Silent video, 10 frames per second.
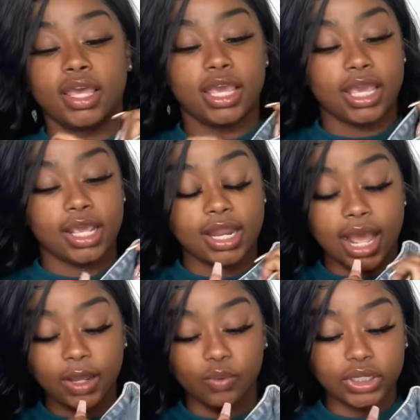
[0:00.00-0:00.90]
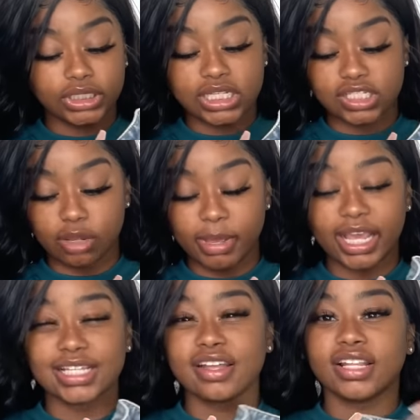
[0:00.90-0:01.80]
And I wanted these so bad
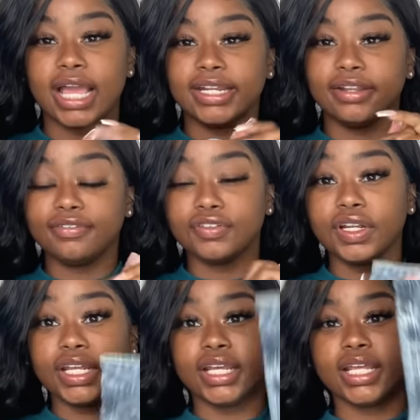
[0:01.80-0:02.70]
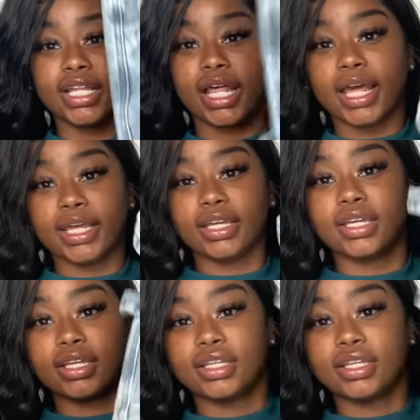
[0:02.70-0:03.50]
because they're like different and like,